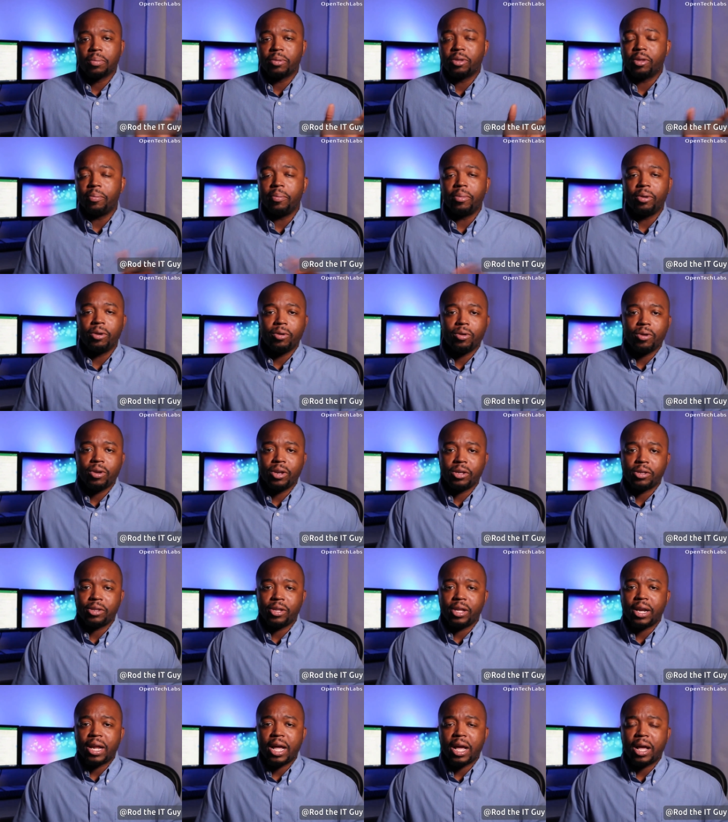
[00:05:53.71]

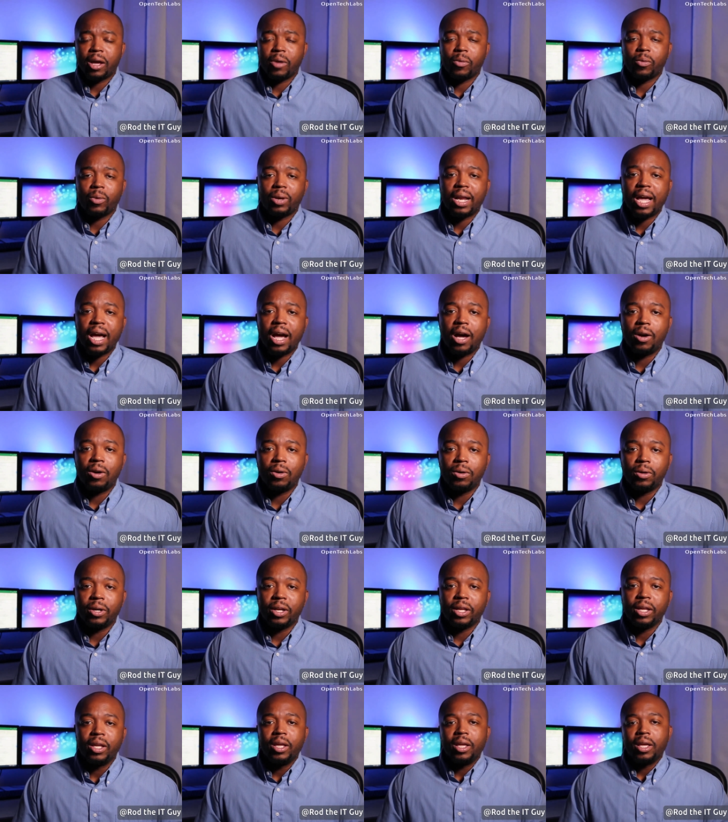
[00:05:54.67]
communities that I rely
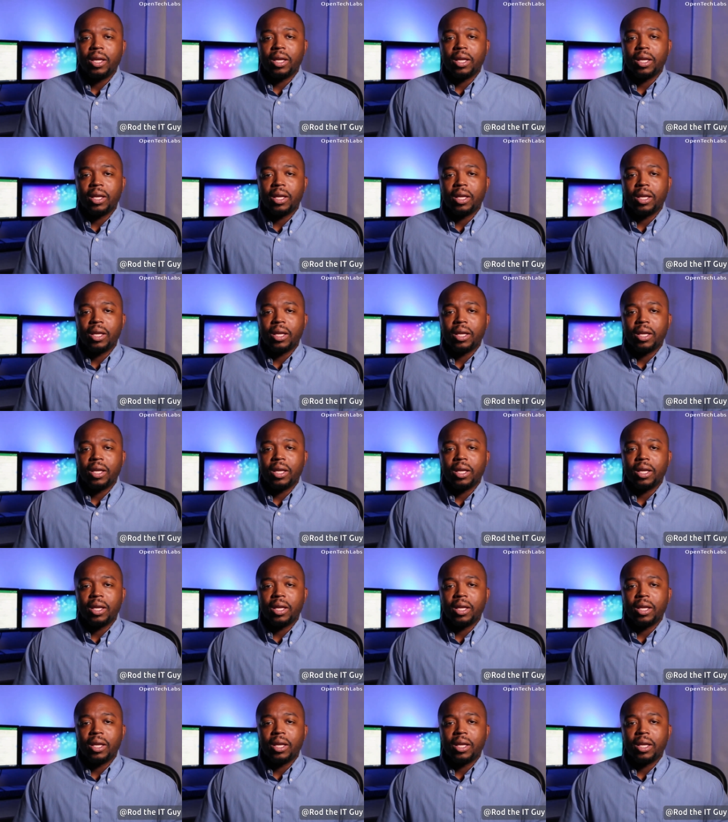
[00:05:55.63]
on